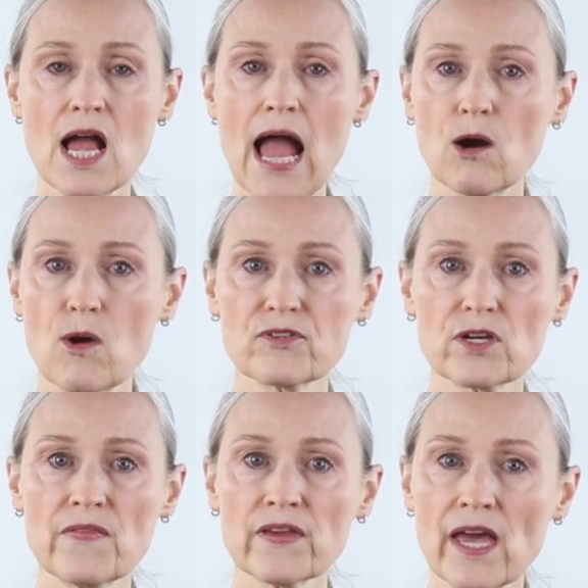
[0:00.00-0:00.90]
However,
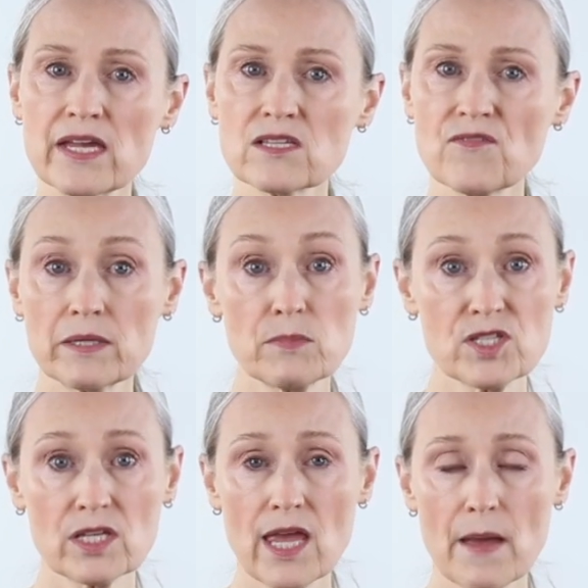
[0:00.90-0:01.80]
in the case of animals
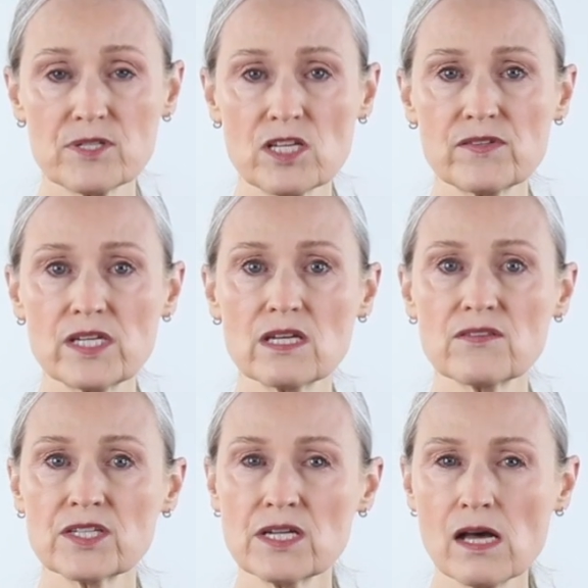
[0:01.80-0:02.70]
in captivity,
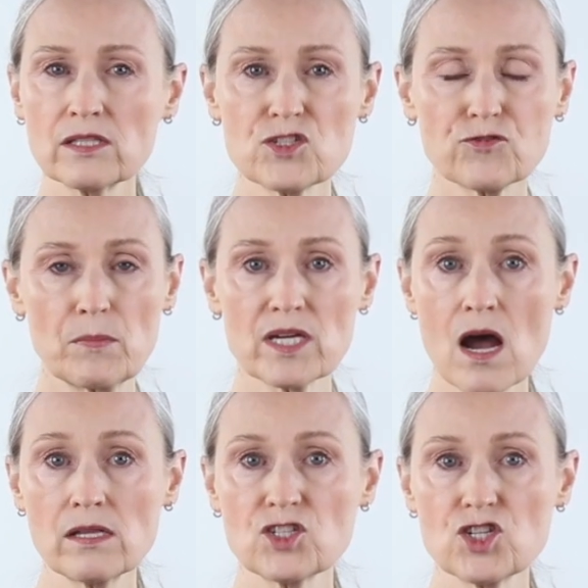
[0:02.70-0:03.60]
the knowledge from
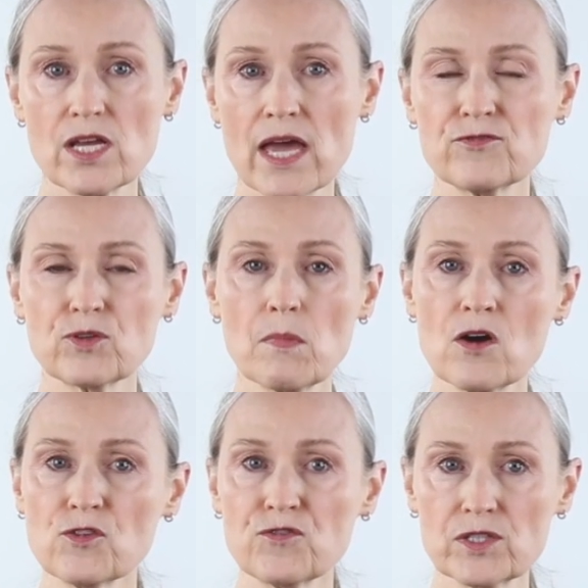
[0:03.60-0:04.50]
ecology and from
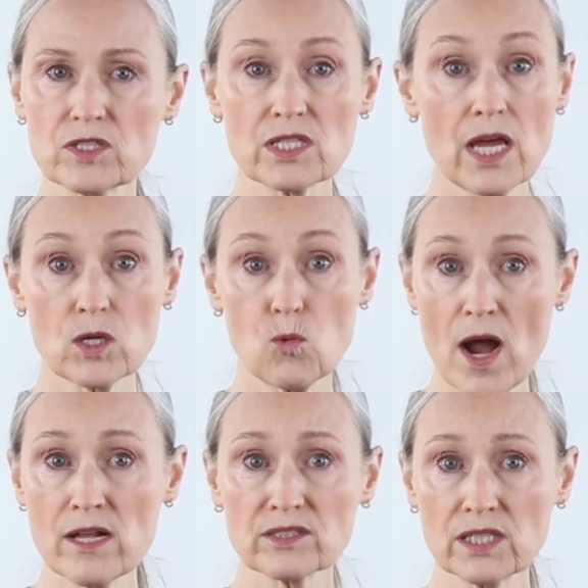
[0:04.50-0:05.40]
other fields like
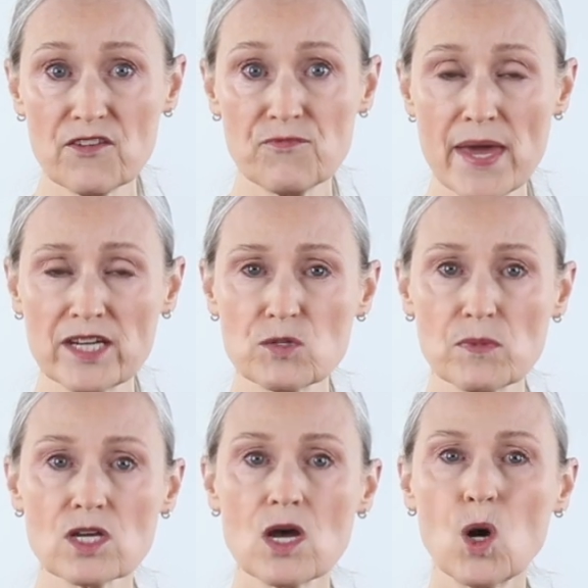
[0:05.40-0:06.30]
wildlife
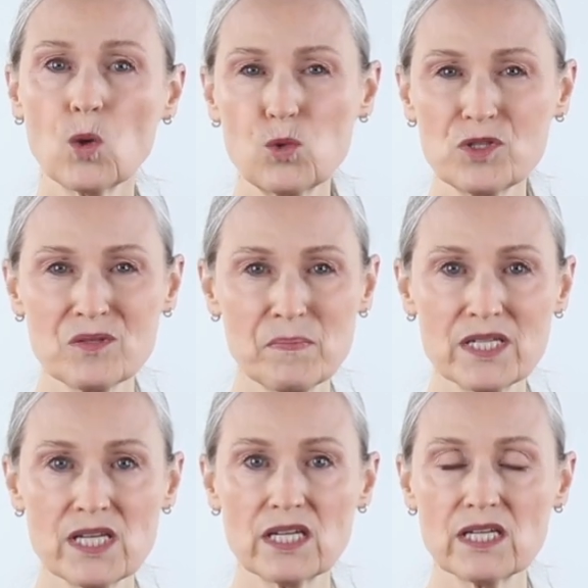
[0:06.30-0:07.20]
management wouldn't be
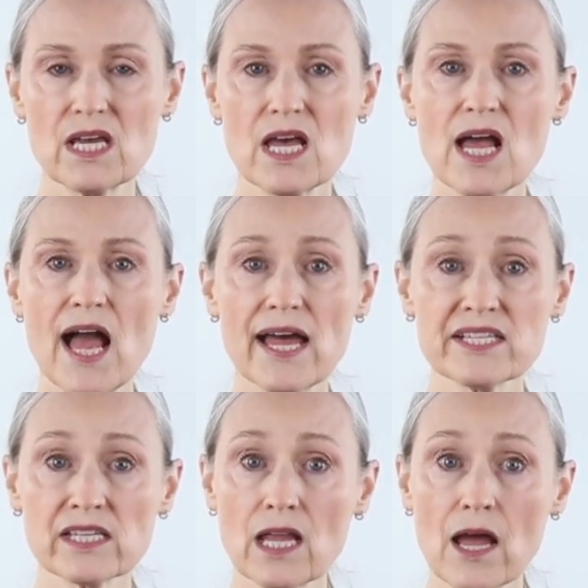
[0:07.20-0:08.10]
needed, as
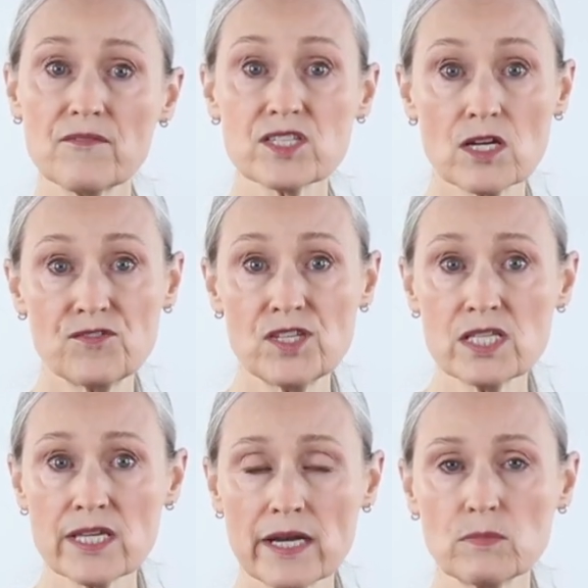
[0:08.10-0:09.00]
the lives of
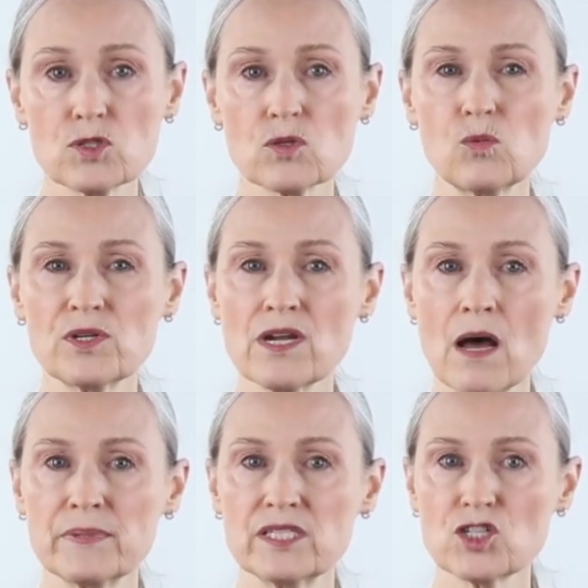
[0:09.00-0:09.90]
these animals would
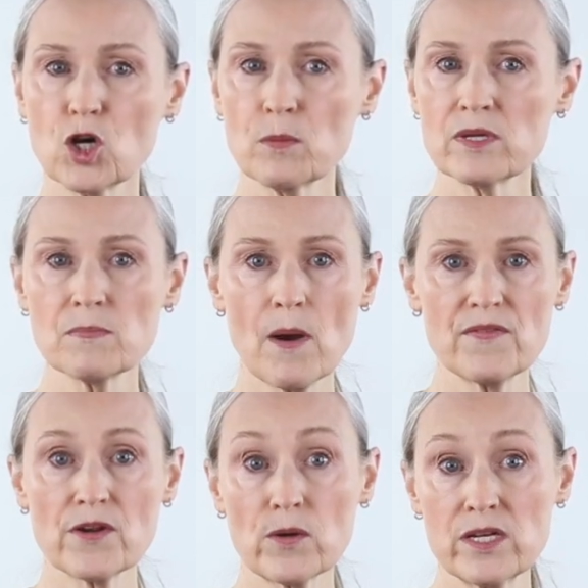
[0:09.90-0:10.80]
not be determined by
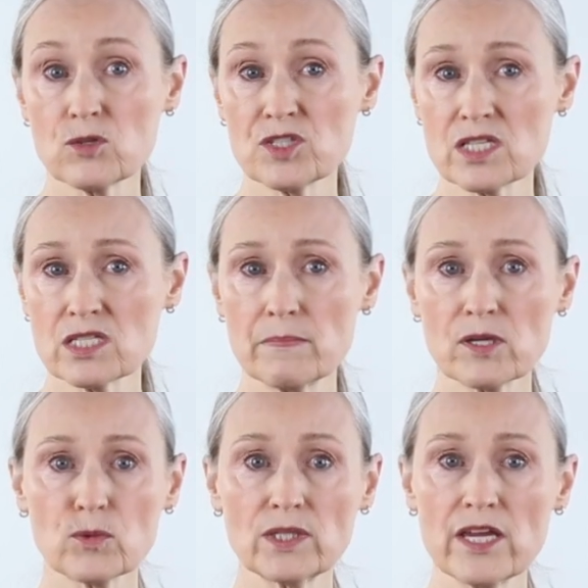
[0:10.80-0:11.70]
their
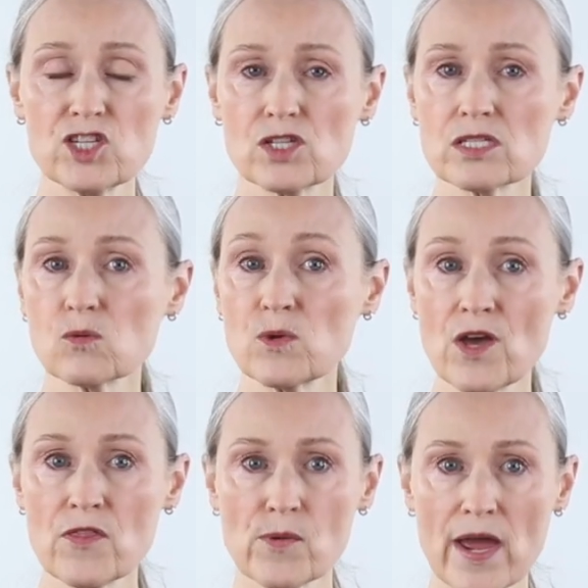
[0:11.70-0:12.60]
ecosystemic relations with
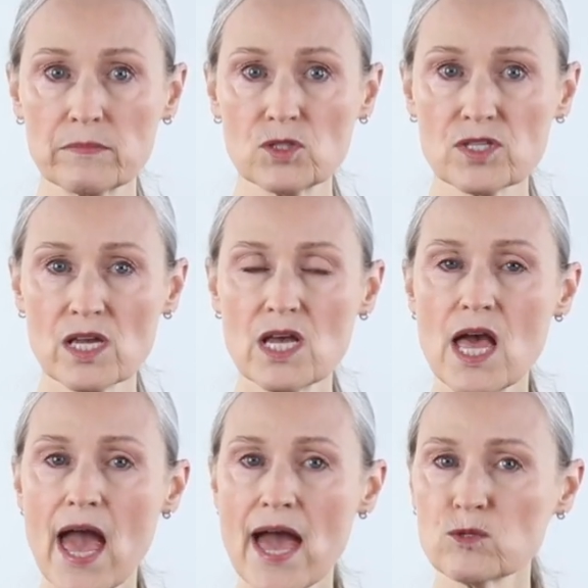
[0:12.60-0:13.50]
other animals
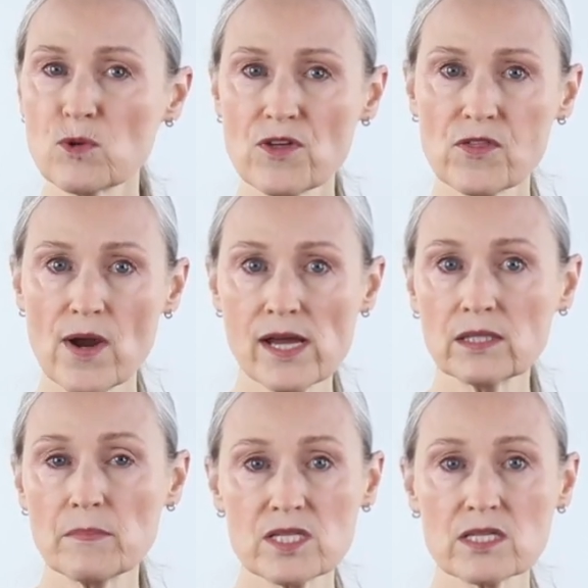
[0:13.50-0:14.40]
and with other
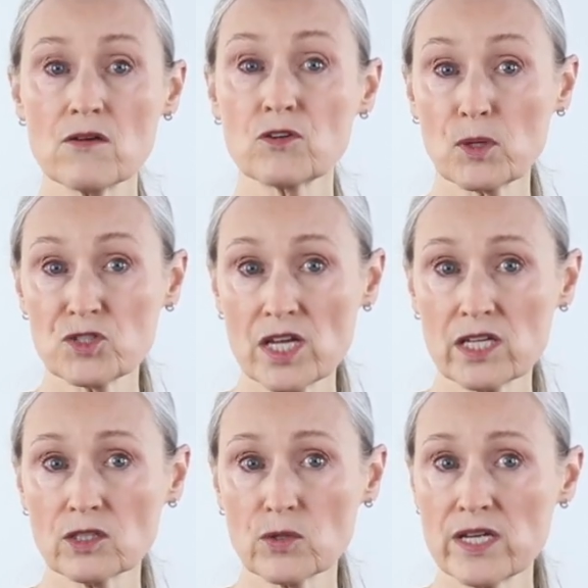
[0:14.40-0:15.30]
elements of a
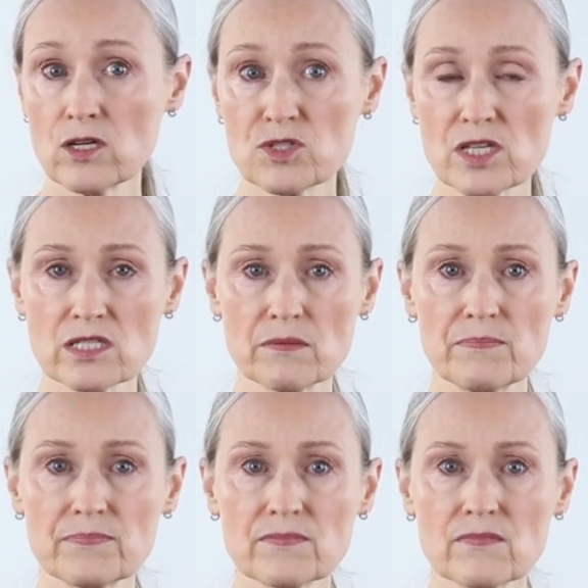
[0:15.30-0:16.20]
particular ecosystem.
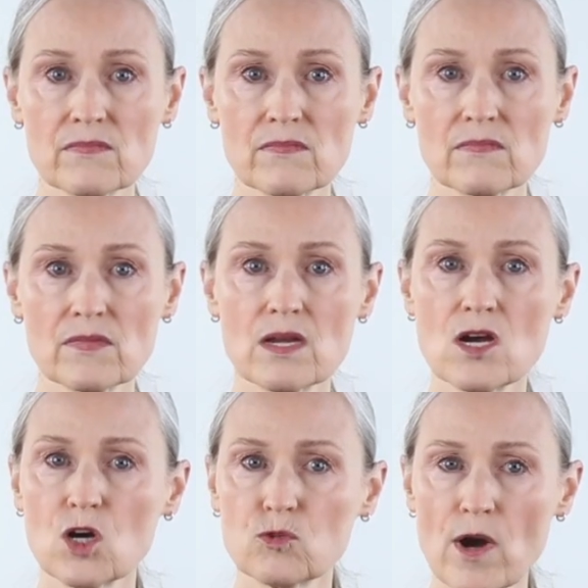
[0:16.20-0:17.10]

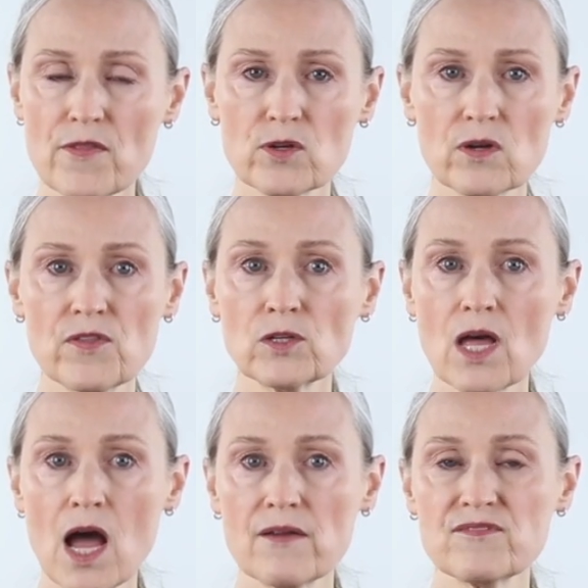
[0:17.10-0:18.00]
Rather, their
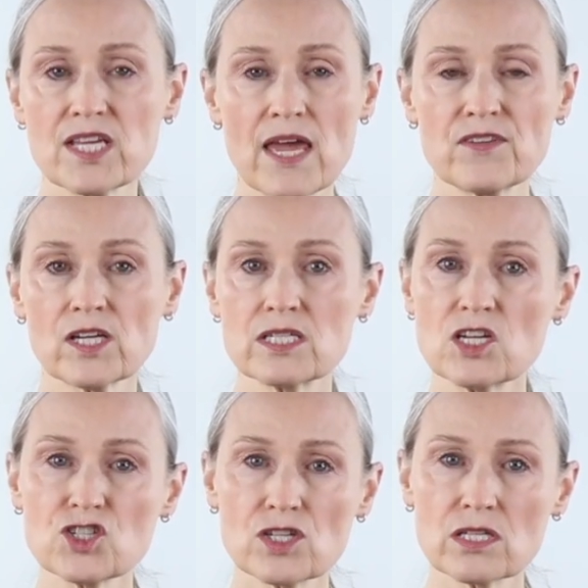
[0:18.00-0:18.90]
lives and the
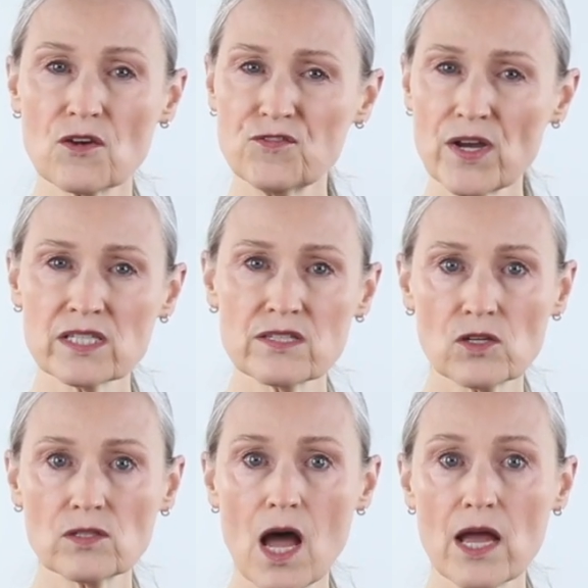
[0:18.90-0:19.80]
conditions affecting
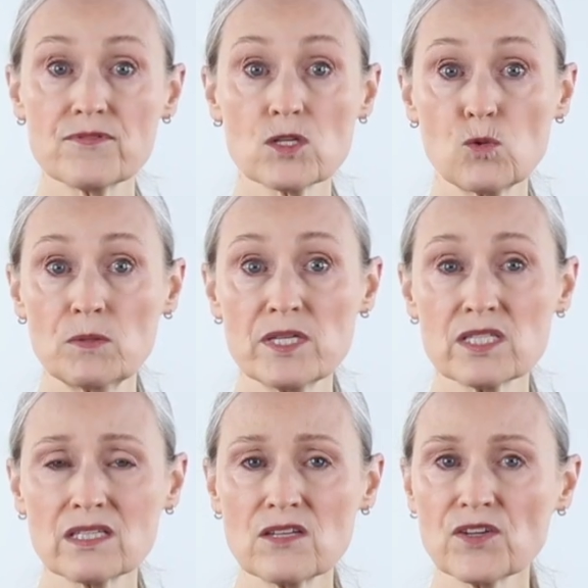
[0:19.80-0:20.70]
their lives would be
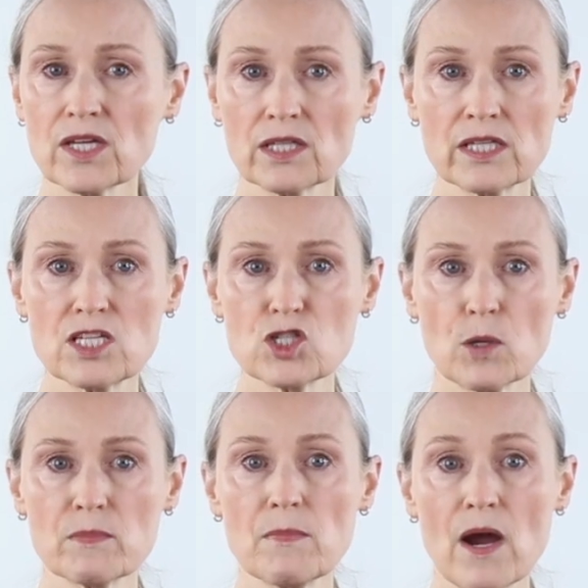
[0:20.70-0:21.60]
significantly
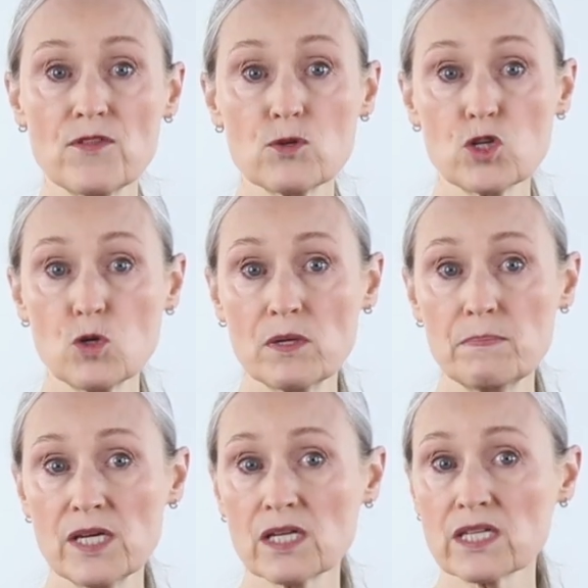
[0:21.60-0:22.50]
determined by those human
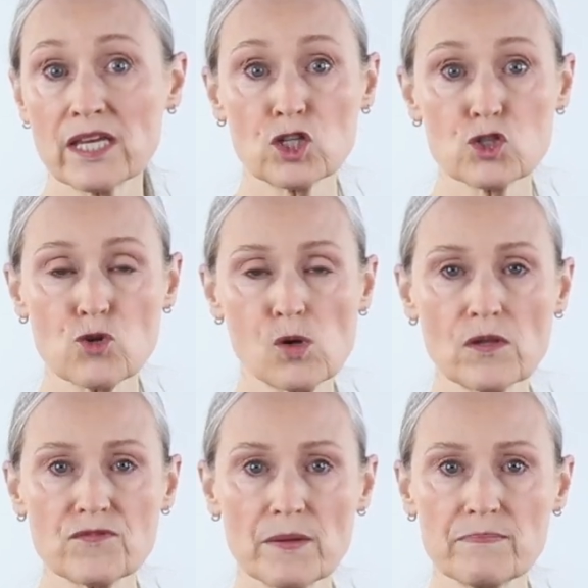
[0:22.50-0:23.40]
beings in control
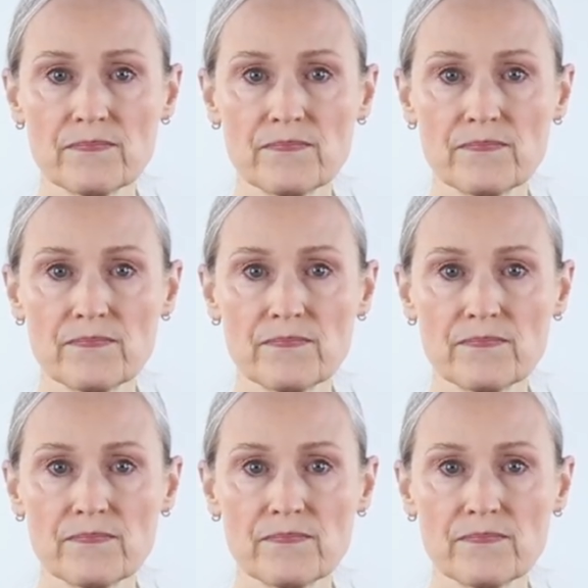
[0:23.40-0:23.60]
of them.